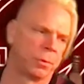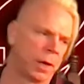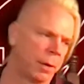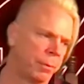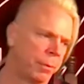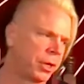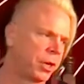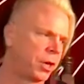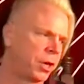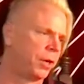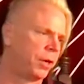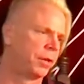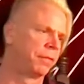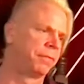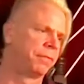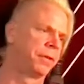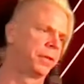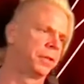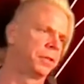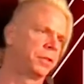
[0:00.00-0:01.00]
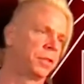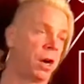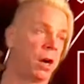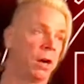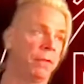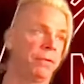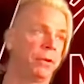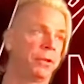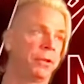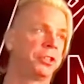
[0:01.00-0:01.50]
I recall our
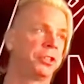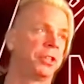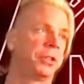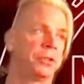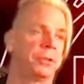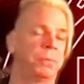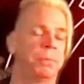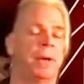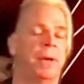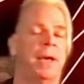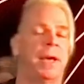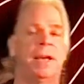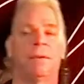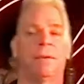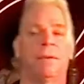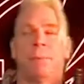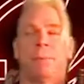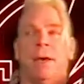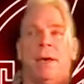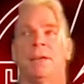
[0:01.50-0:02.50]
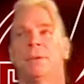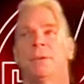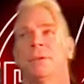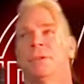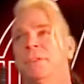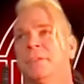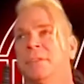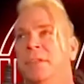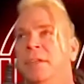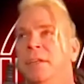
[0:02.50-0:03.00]
first show was back
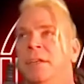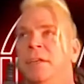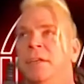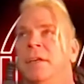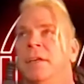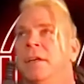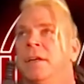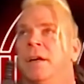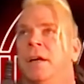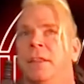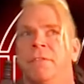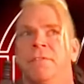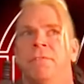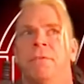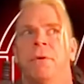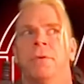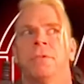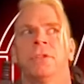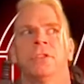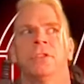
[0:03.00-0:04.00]
was on the 4th of